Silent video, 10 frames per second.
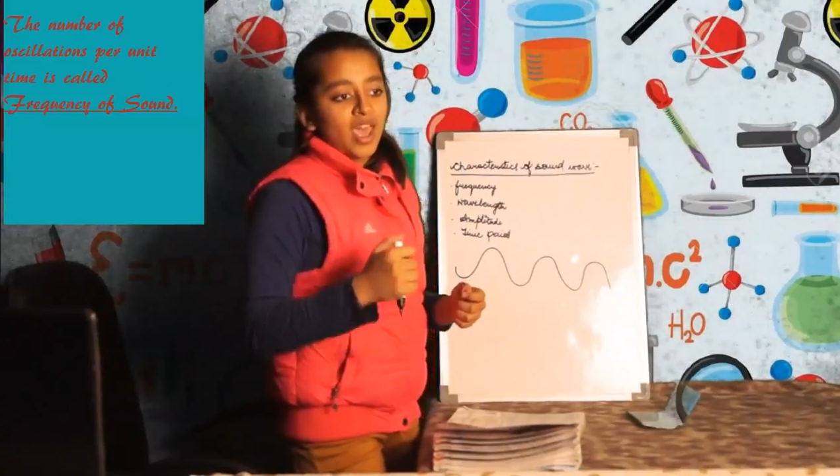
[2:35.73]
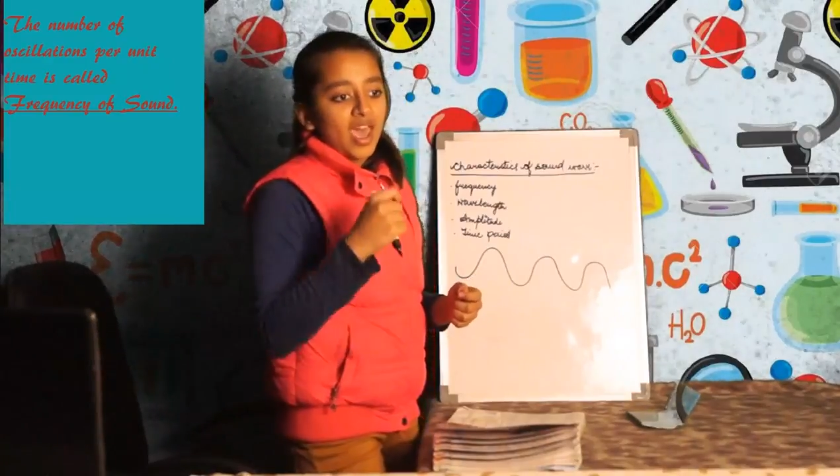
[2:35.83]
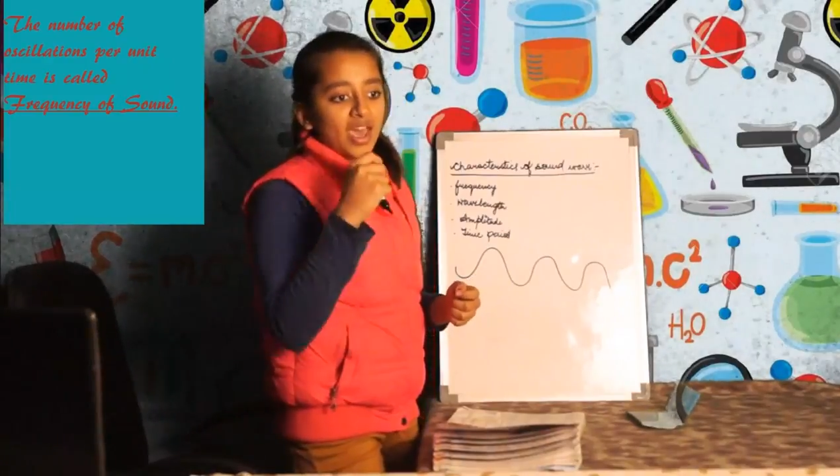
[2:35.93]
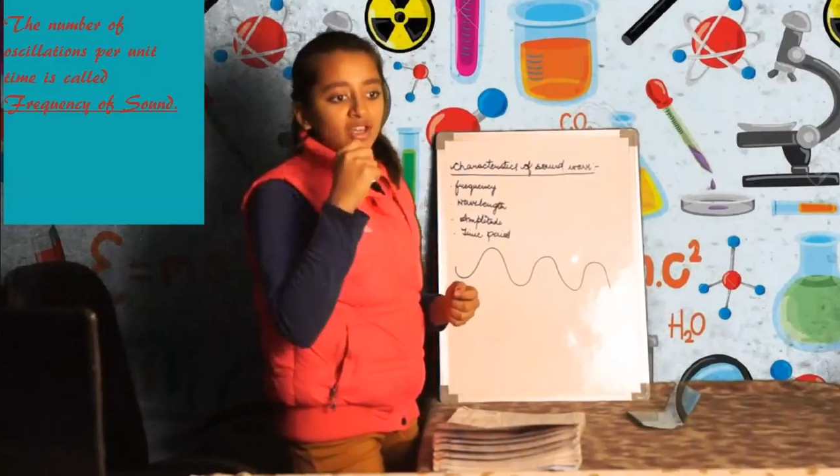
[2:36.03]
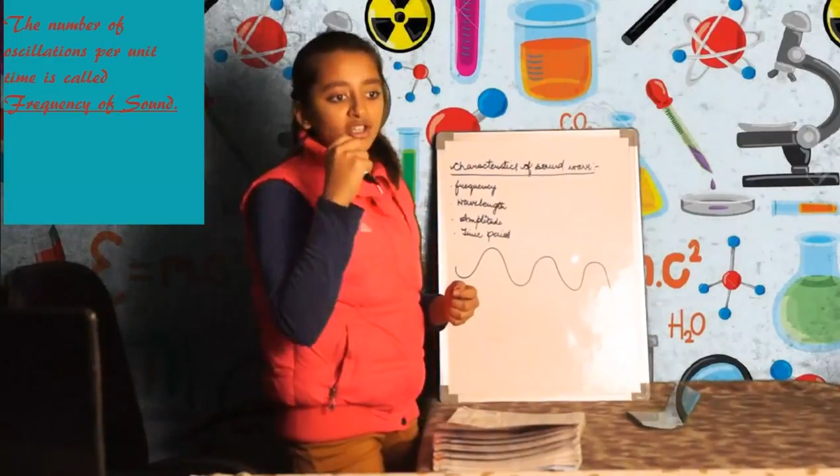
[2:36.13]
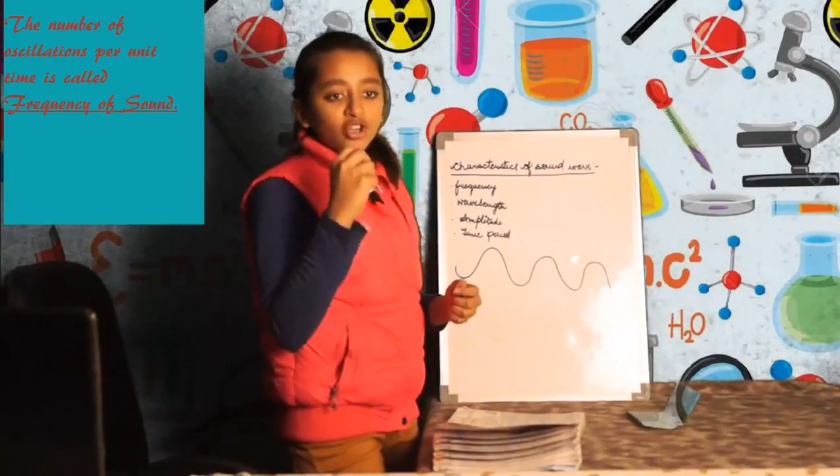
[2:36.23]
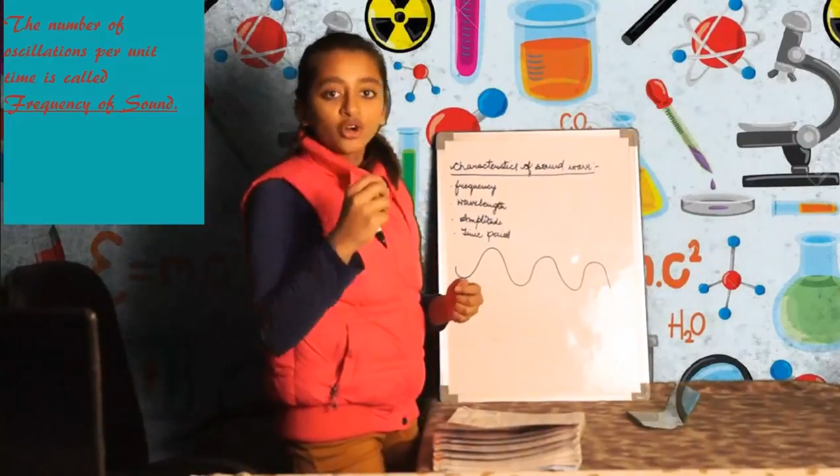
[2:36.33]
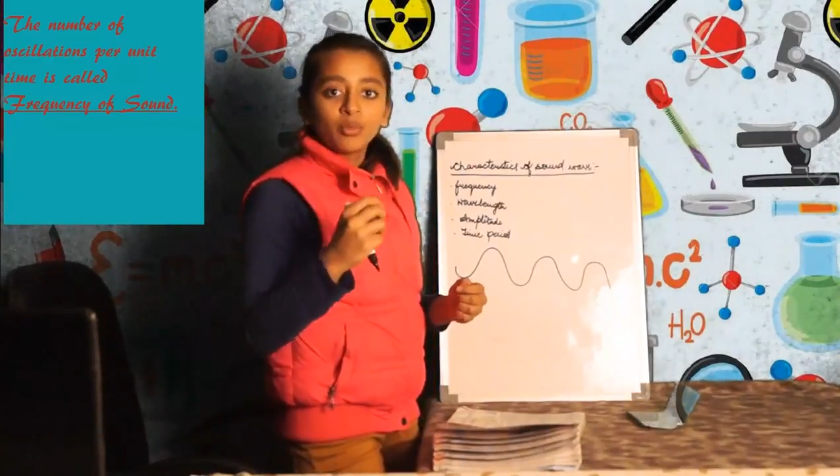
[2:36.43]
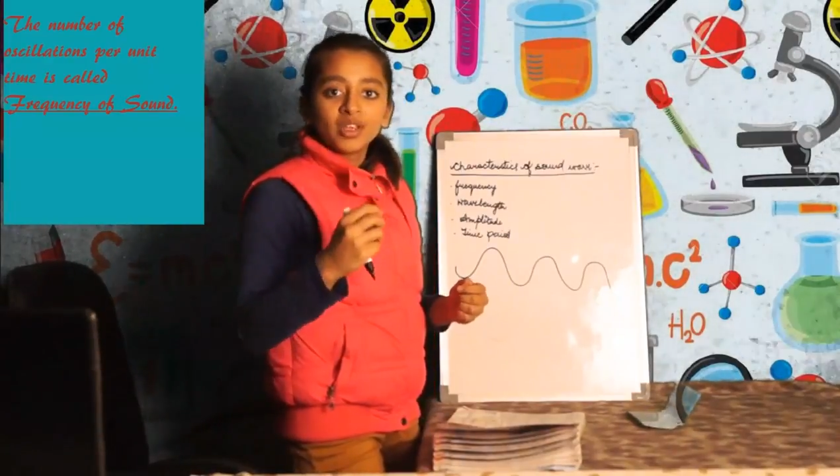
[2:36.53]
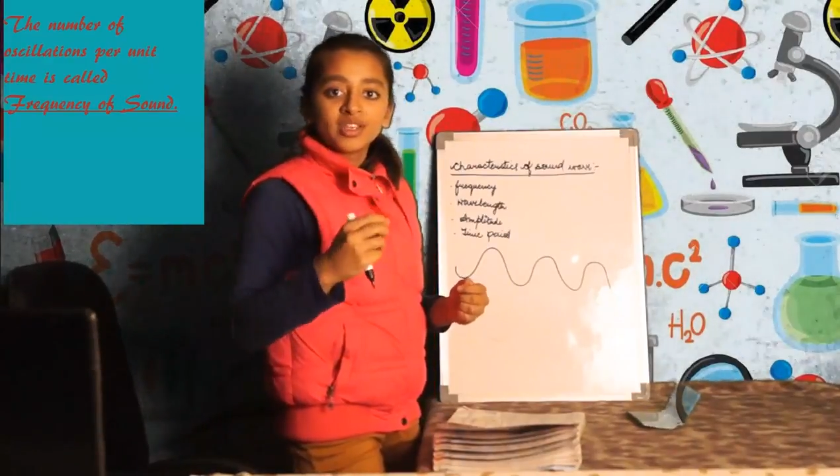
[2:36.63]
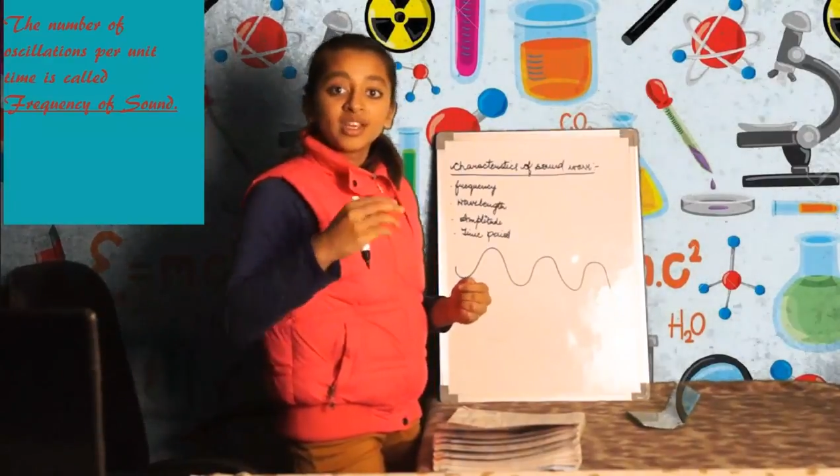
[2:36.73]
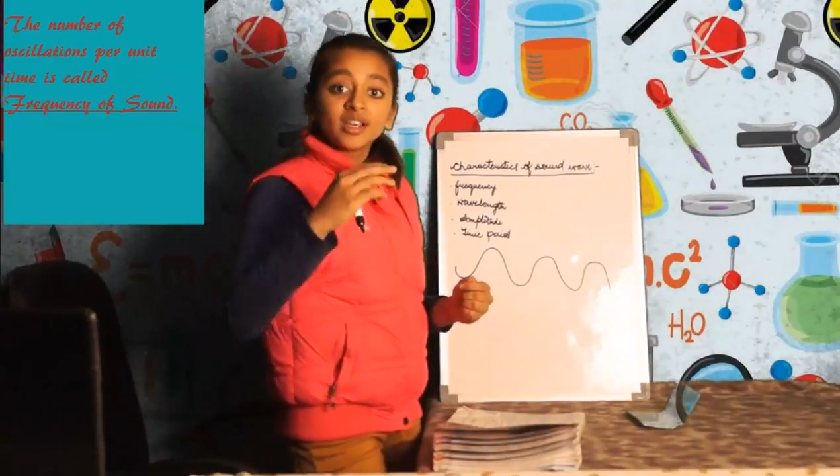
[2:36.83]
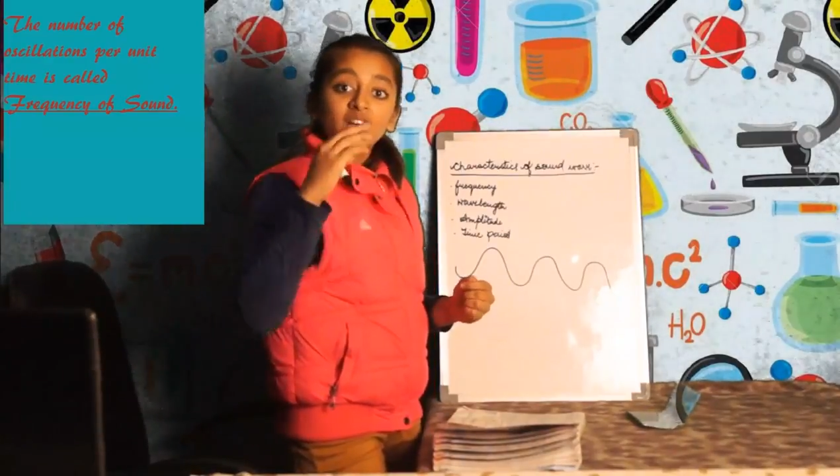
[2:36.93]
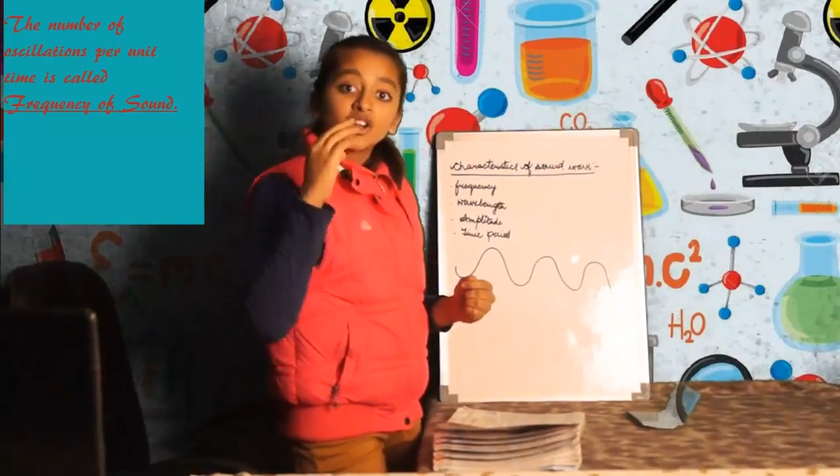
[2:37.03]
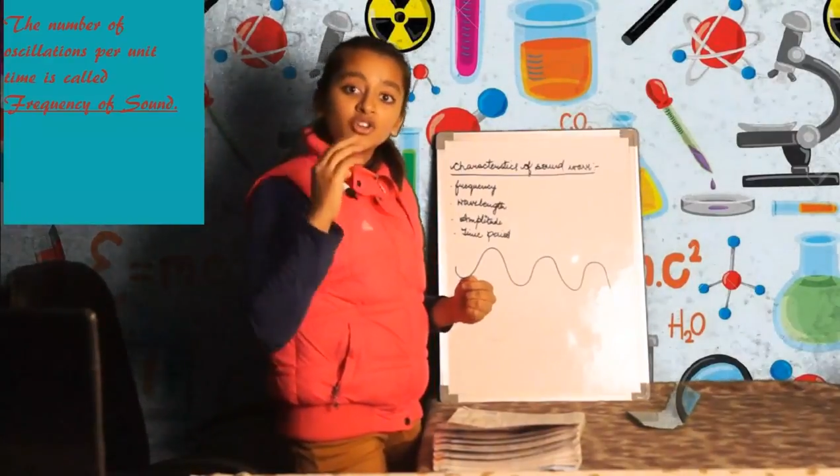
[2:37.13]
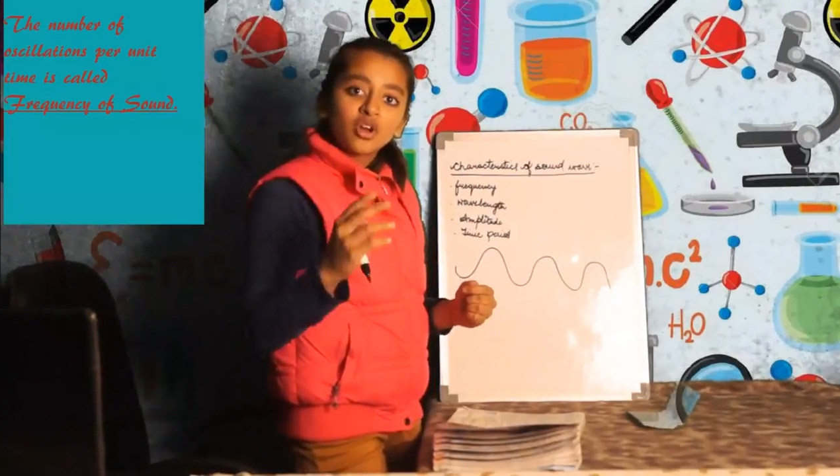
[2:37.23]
and you are beating a